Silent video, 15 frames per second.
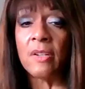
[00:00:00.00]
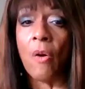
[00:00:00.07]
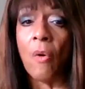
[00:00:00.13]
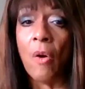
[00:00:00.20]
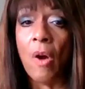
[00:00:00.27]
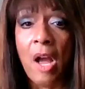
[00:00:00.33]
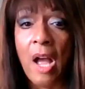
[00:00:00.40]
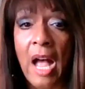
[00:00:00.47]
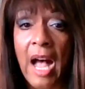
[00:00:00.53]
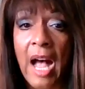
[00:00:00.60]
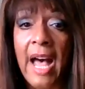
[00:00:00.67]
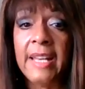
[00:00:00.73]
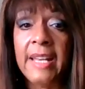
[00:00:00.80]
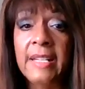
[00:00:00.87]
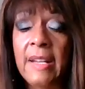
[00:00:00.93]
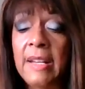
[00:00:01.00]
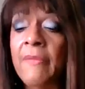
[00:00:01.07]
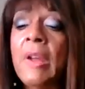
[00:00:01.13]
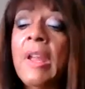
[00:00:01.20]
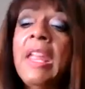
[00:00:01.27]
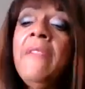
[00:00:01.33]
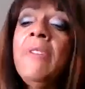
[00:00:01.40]
I
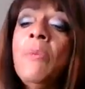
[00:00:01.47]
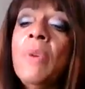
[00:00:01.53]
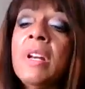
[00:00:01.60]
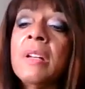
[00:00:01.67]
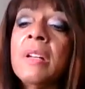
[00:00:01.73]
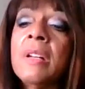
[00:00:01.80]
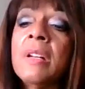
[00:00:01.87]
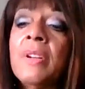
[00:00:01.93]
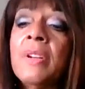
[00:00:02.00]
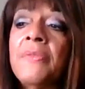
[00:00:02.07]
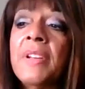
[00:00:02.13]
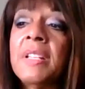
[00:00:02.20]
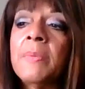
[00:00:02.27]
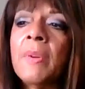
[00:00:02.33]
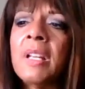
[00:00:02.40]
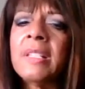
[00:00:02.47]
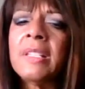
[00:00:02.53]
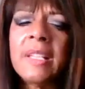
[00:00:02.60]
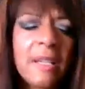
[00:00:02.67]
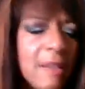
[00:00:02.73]
didn't even when it appeared on Facebook.